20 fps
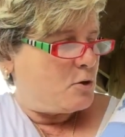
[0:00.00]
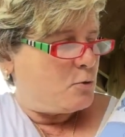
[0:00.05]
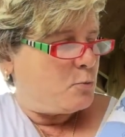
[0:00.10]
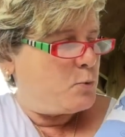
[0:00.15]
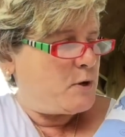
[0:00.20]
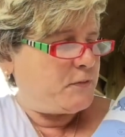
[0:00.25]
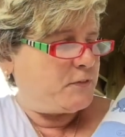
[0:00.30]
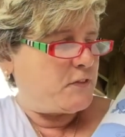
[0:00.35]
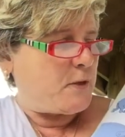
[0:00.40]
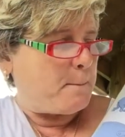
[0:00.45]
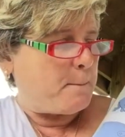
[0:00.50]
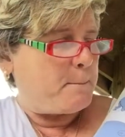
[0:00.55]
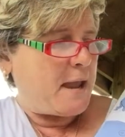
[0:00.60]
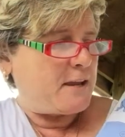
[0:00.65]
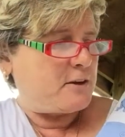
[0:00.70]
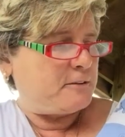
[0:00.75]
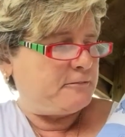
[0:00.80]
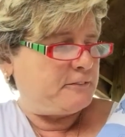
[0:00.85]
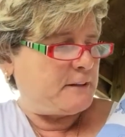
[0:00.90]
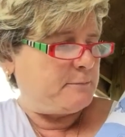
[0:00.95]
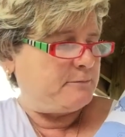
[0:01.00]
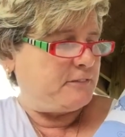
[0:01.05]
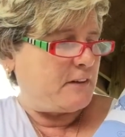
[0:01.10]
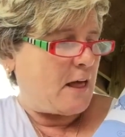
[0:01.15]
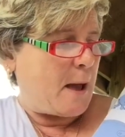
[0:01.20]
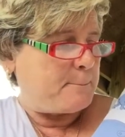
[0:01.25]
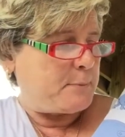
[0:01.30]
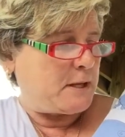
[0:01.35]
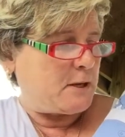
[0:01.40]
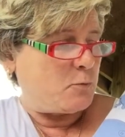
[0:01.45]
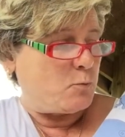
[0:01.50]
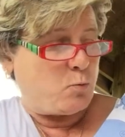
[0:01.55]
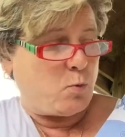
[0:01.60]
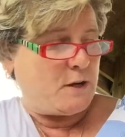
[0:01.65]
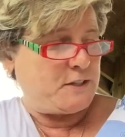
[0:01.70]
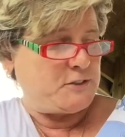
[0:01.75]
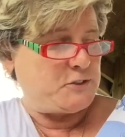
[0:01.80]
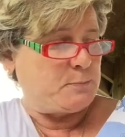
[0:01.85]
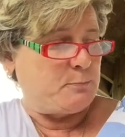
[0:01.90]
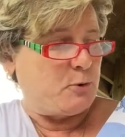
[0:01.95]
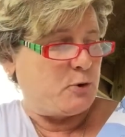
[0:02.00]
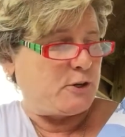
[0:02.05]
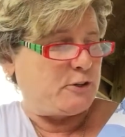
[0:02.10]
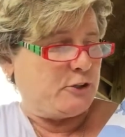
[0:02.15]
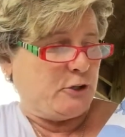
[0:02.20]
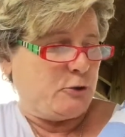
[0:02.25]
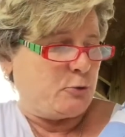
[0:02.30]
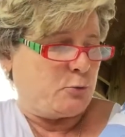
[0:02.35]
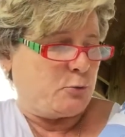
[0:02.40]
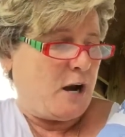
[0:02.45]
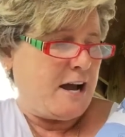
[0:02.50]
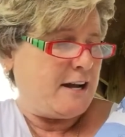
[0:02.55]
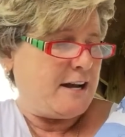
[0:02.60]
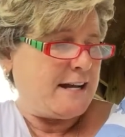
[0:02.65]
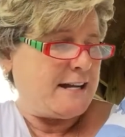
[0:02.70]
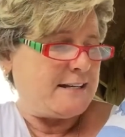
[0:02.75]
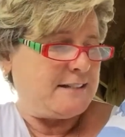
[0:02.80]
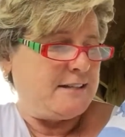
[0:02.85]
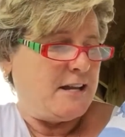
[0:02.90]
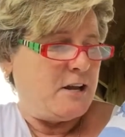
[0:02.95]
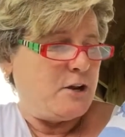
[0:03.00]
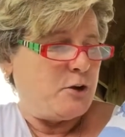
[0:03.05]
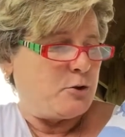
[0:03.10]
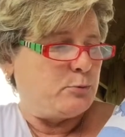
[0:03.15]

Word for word: With the banner flip flopping, once more you'll ride.